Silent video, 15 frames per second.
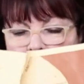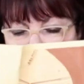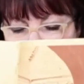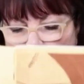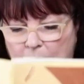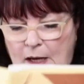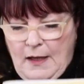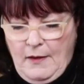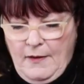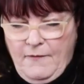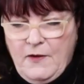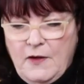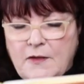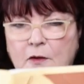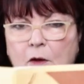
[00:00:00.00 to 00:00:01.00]
too well. The
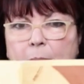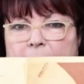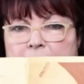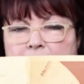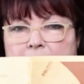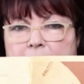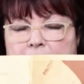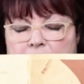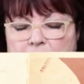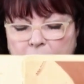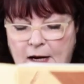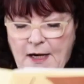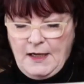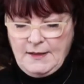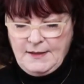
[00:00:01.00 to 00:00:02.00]
first copy
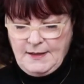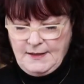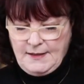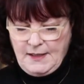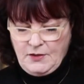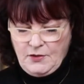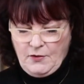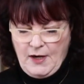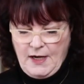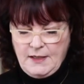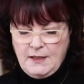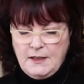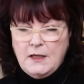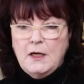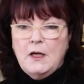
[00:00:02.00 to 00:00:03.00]
it's
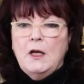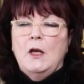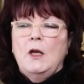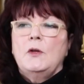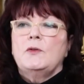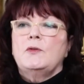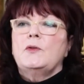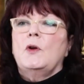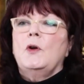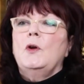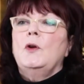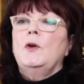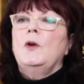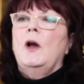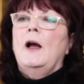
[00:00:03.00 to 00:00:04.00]
disintegrated.
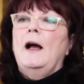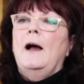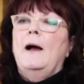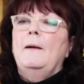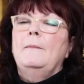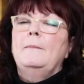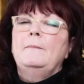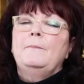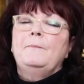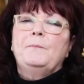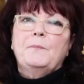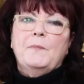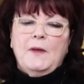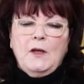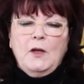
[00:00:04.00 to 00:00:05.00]
So,
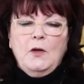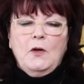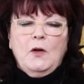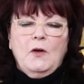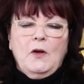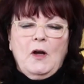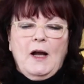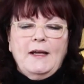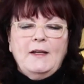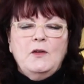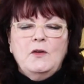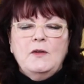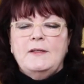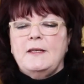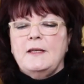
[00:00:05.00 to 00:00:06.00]
I
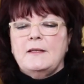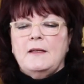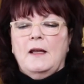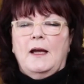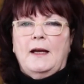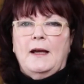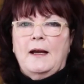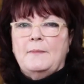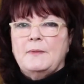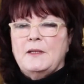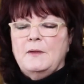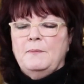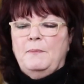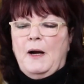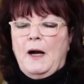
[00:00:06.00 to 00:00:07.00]
use this like an
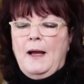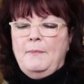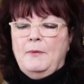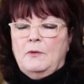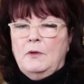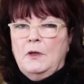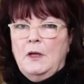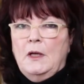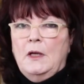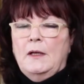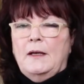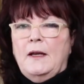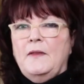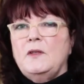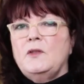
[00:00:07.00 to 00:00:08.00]
absolute Bible.
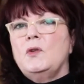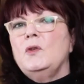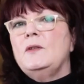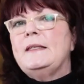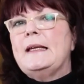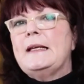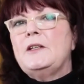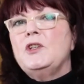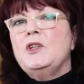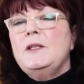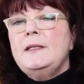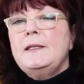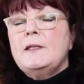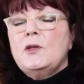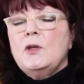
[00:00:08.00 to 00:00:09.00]
Now, there's two
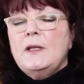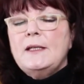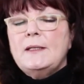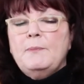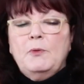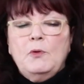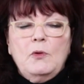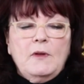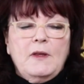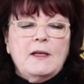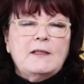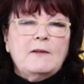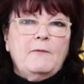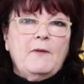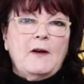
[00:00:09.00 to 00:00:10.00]
sections to this book.
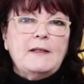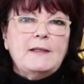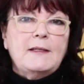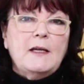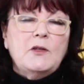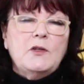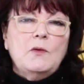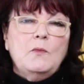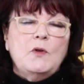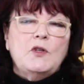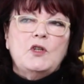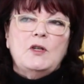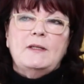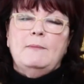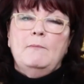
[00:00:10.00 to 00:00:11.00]
There's a front section,
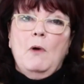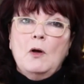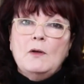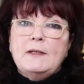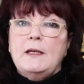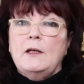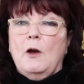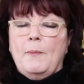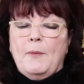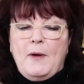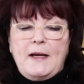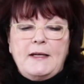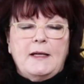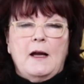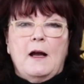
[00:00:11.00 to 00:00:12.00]
which is mostly
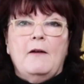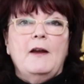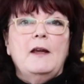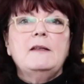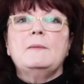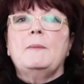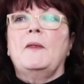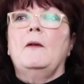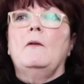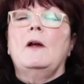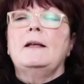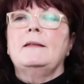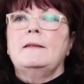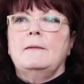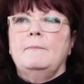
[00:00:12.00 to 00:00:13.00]
operatic arias, but there
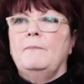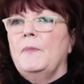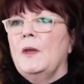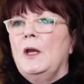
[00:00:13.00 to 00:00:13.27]
are some